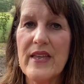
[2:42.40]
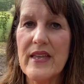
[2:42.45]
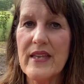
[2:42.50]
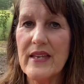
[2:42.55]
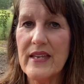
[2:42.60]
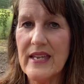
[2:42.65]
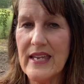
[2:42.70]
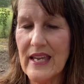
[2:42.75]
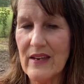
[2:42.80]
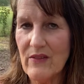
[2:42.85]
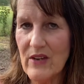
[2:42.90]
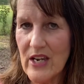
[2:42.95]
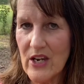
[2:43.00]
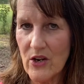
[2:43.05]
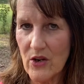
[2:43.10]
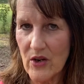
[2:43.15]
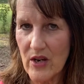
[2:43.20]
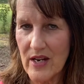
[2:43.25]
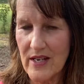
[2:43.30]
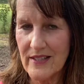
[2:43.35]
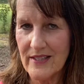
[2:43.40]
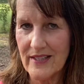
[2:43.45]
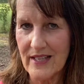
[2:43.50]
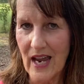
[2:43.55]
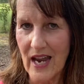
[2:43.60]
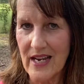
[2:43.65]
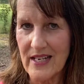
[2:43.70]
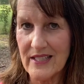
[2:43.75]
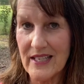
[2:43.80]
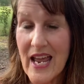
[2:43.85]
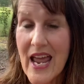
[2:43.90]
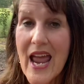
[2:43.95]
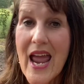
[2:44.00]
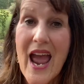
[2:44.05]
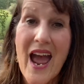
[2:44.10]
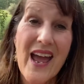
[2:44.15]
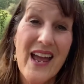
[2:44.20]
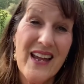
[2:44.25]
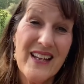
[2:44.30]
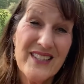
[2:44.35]
giving your insights,
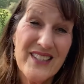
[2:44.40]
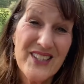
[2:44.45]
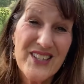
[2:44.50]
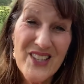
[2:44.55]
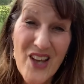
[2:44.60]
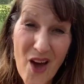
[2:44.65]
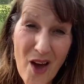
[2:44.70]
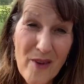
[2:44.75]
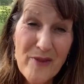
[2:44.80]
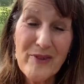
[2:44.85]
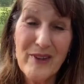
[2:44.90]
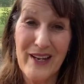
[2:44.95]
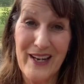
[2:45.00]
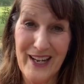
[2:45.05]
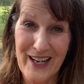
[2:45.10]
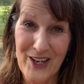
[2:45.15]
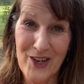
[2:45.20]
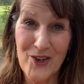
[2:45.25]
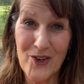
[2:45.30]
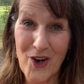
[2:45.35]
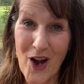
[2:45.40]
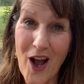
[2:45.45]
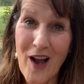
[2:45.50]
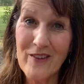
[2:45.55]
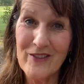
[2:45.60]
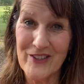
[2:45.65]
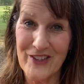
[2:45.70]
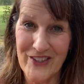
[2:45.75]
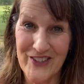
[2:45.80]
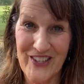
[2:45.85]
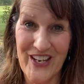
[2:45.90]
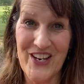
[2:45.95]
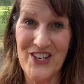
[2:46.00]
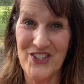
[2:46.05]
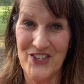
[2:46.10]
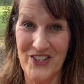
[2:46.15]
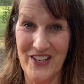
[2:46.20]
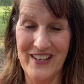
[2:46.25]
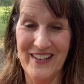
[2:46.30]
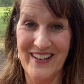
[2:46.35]
softening your
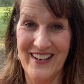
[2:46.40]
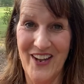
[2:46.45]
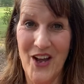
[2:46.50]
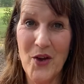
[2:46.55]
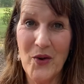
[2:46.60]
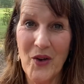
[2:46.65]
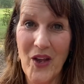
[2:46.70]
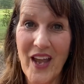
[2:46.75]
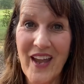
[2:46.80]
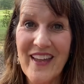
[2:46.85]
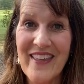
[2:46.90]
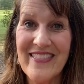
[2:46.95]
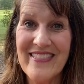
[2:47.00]
conversation, okay?